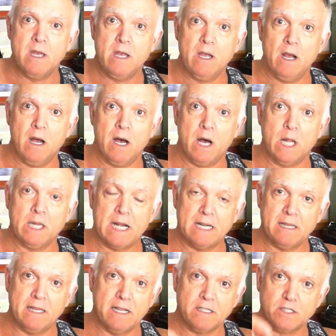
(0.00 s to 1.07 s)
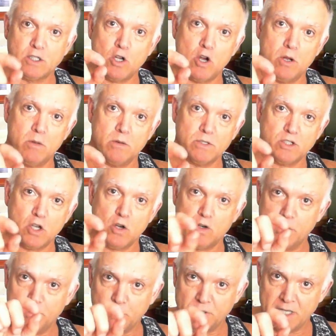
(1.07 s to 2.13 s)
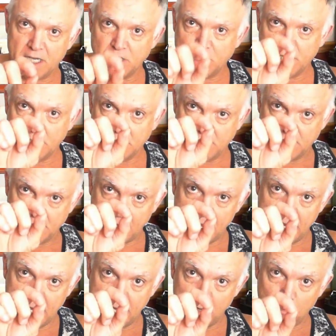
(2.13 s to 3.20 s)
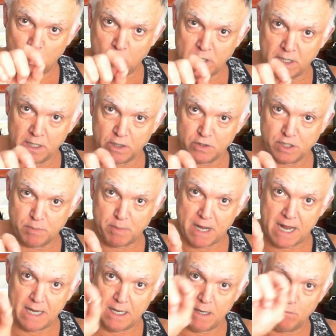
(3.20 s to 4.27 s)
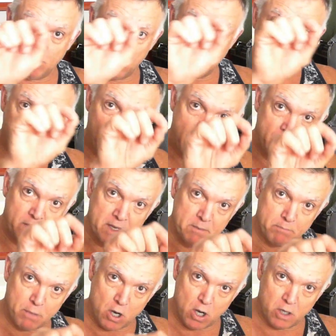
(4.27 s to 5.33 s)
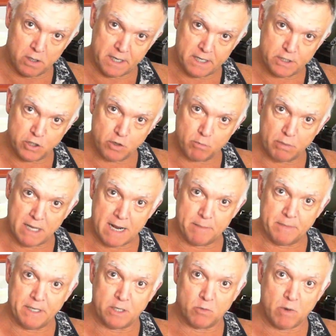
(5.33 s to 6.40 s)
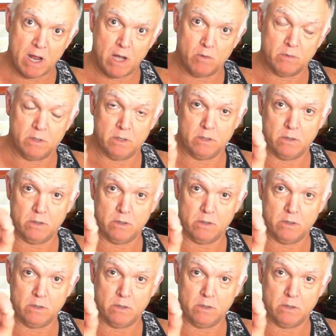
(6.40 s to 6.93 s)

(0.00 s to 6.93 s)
A lot of that salt could potentially stay in one little spot and move around that ball as you're blobbing it around.